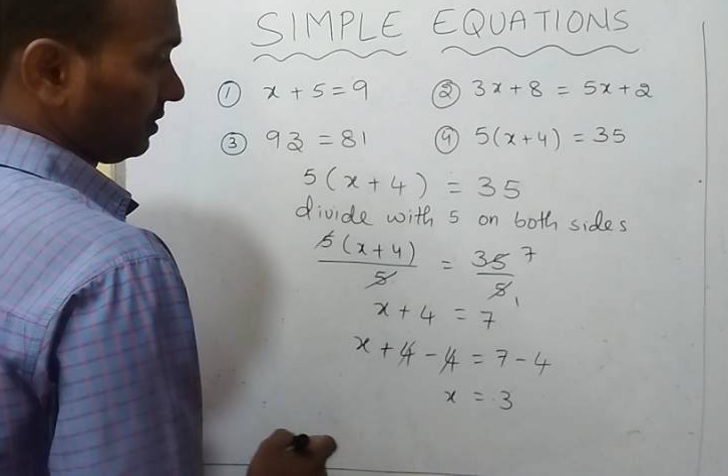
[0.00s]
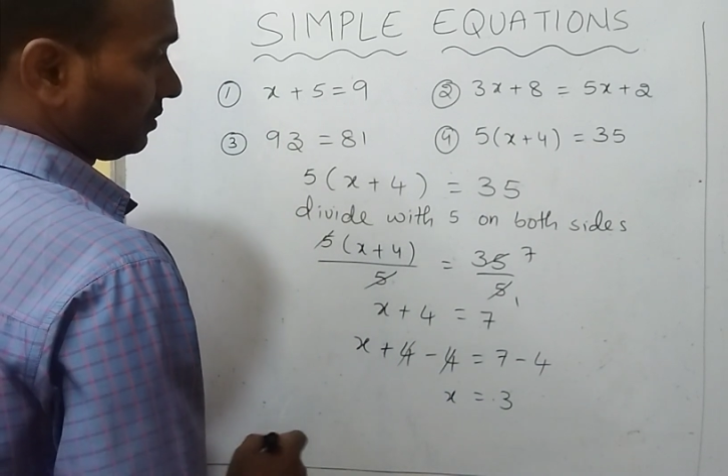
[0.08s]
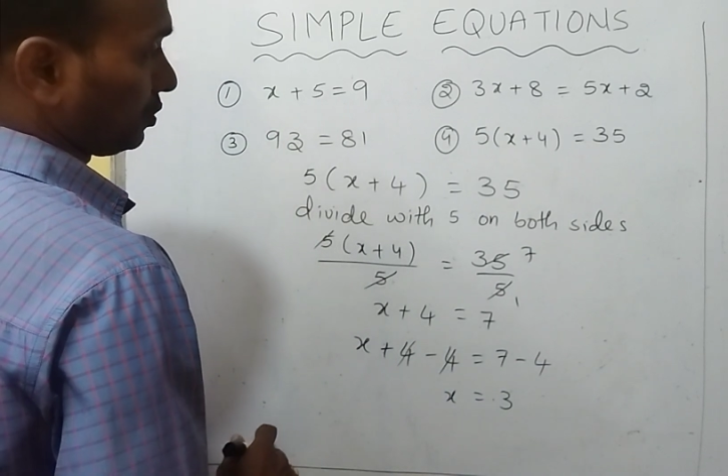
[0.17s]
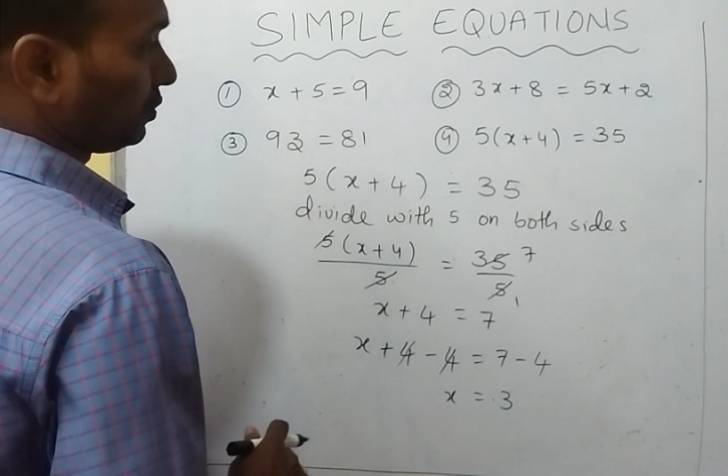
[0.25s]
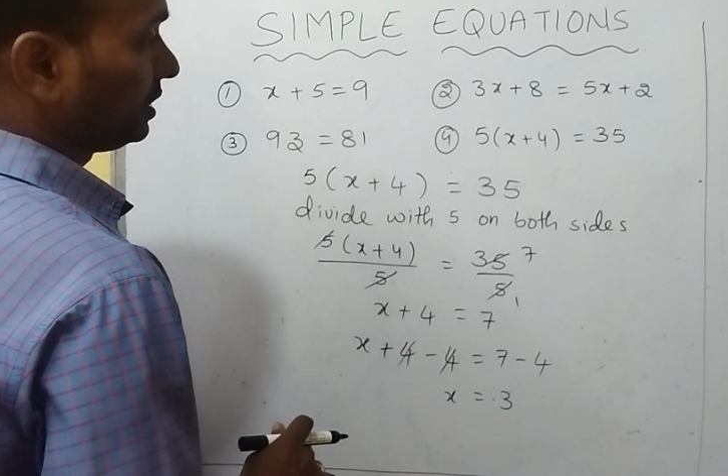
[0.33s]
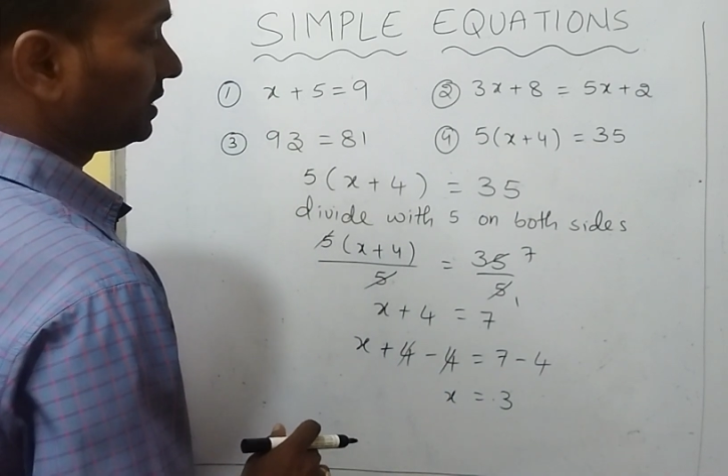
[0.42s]

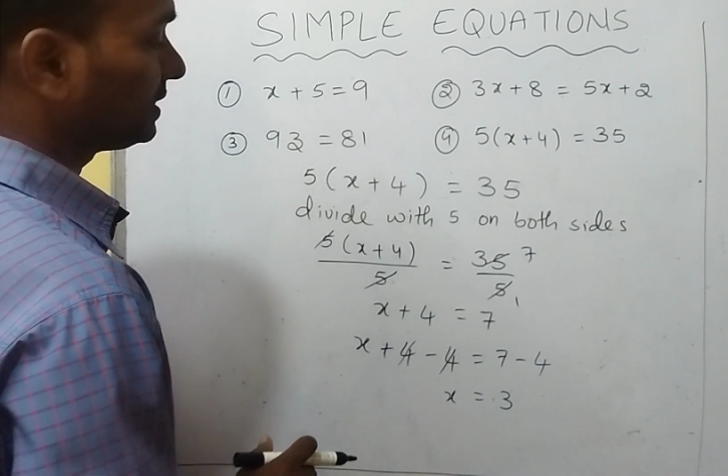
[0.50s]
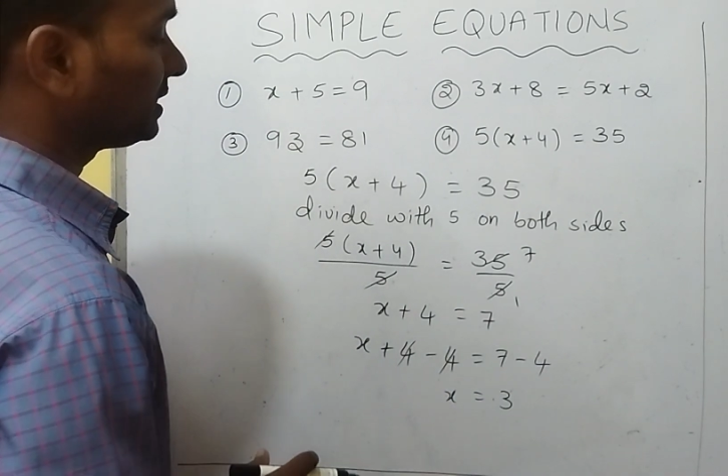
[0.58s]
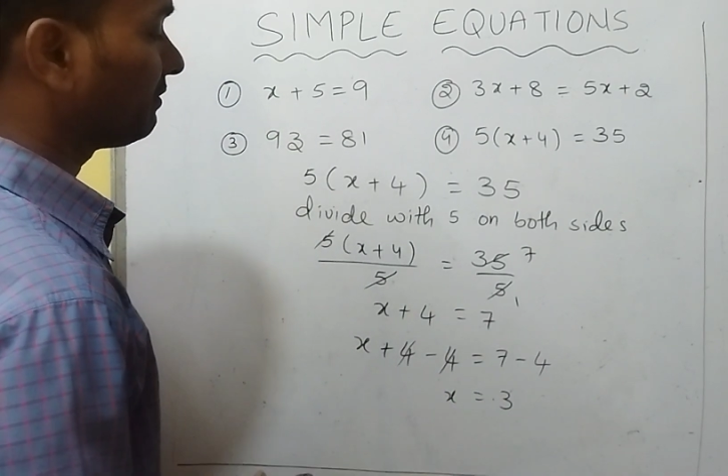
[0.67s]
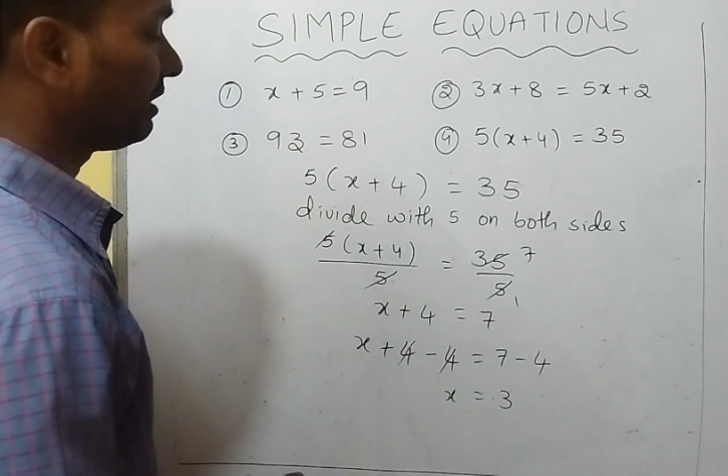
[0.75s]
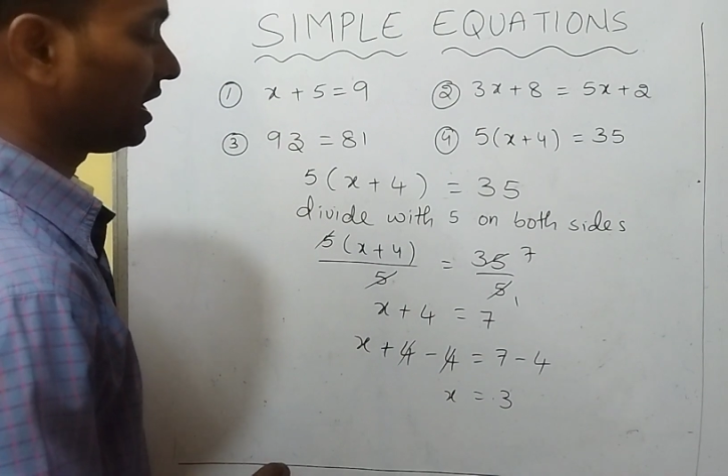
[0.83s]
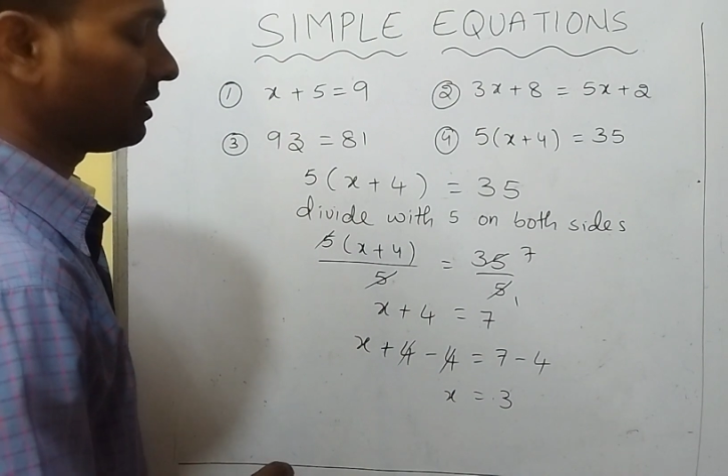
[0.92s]
So this is
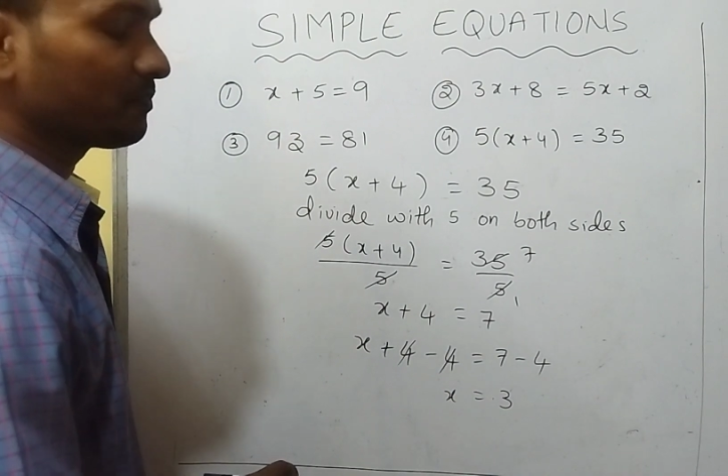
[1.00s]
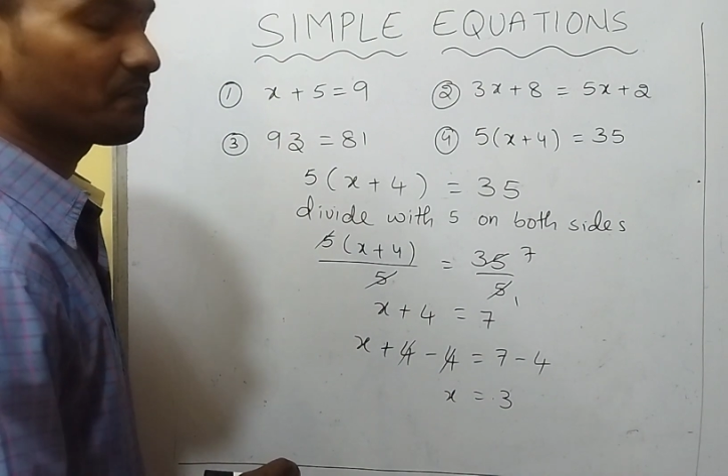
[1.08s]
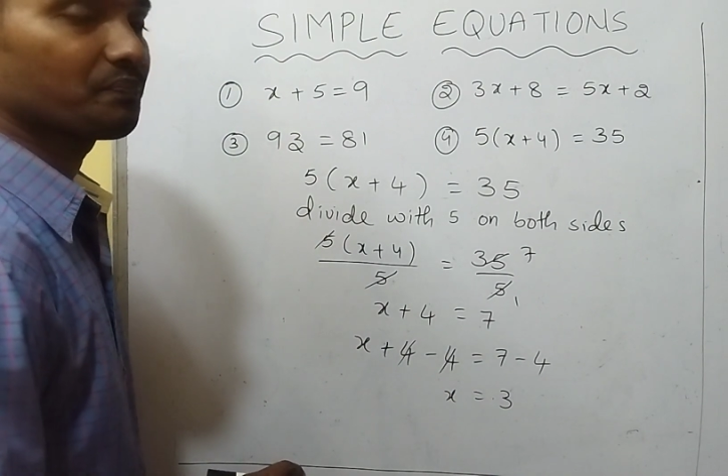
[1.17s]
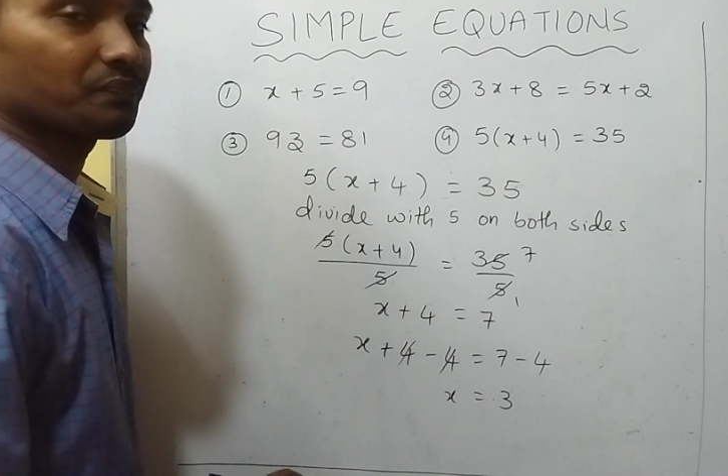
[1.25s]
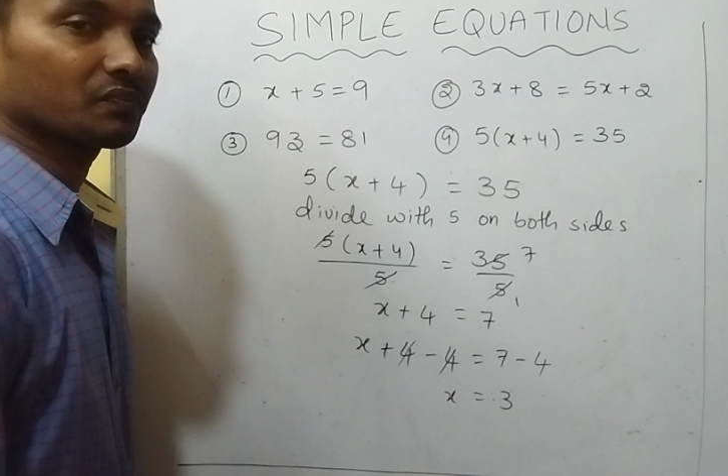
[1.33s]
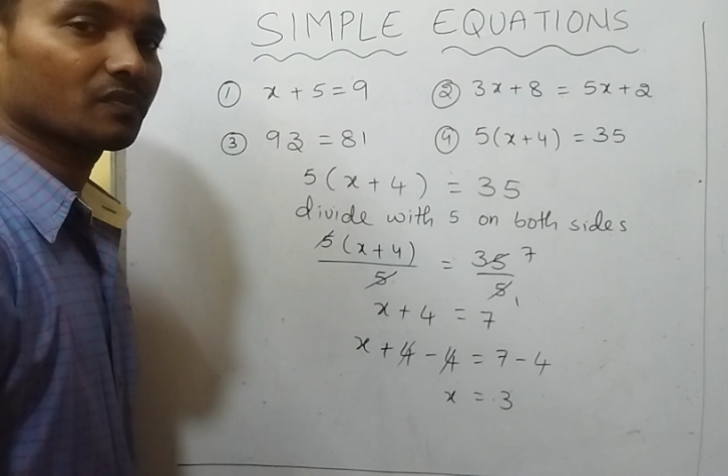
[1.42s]
the way
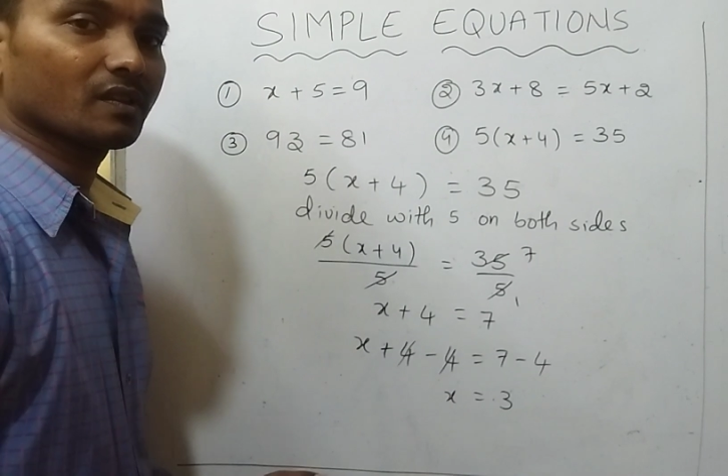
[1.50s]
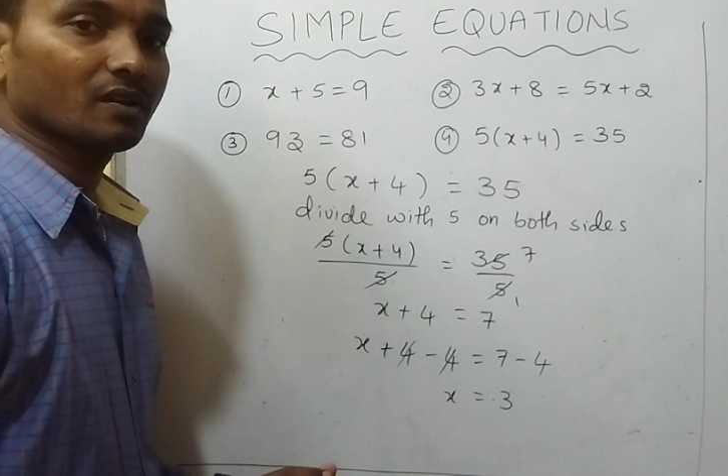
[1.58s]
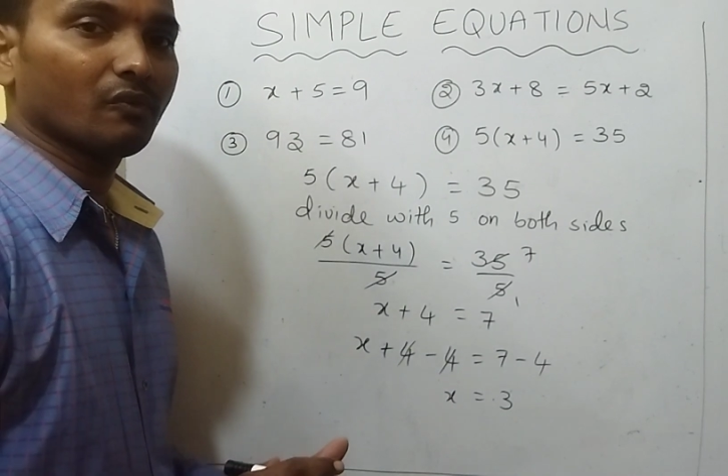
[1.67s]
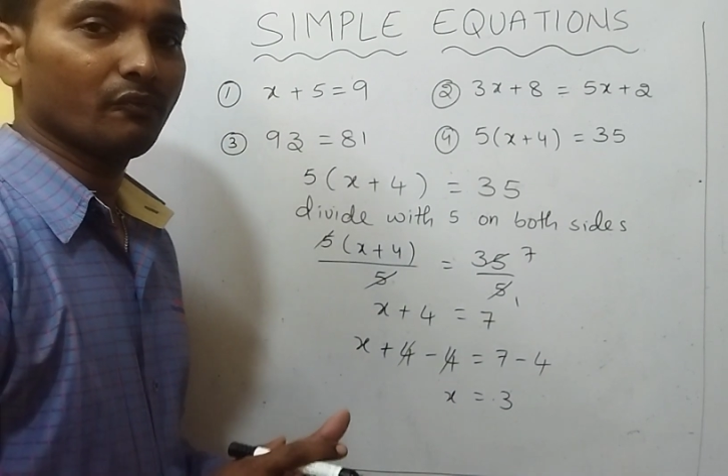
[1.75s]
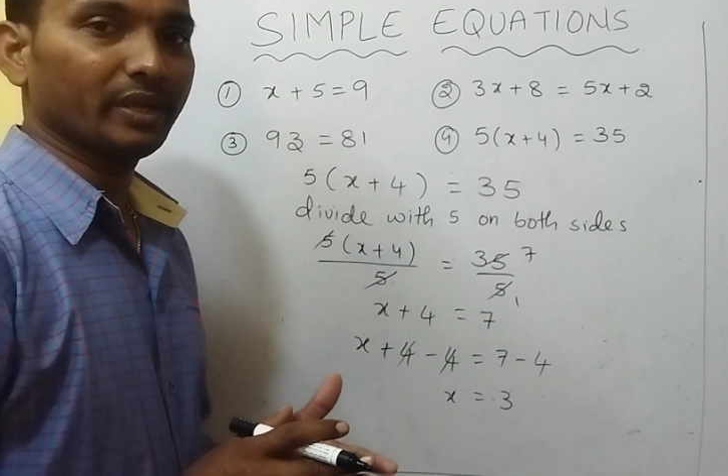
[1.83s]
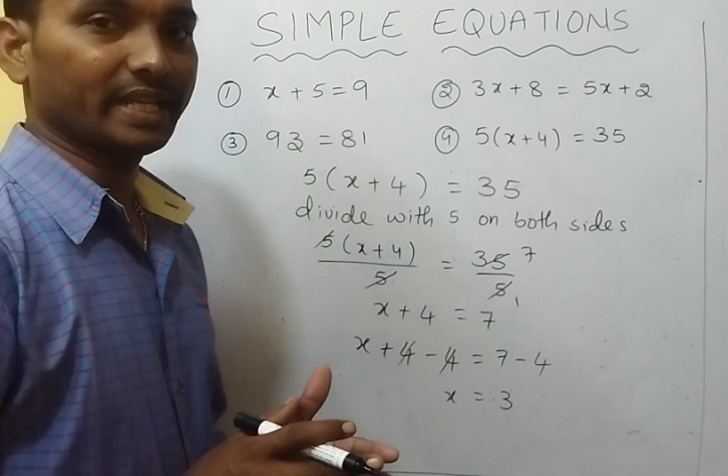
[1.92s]

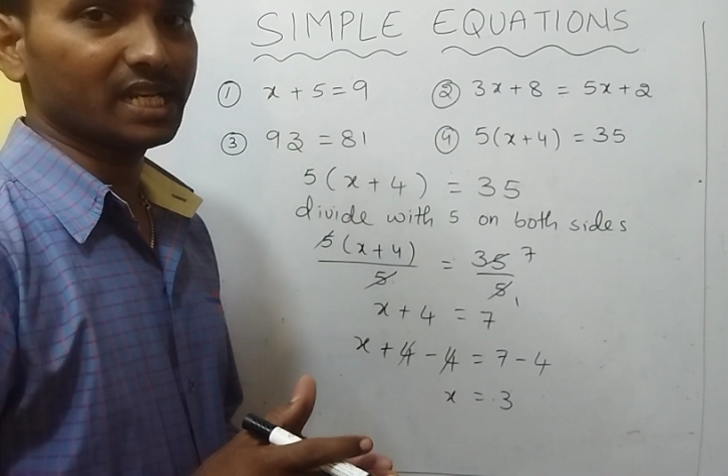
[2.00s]
we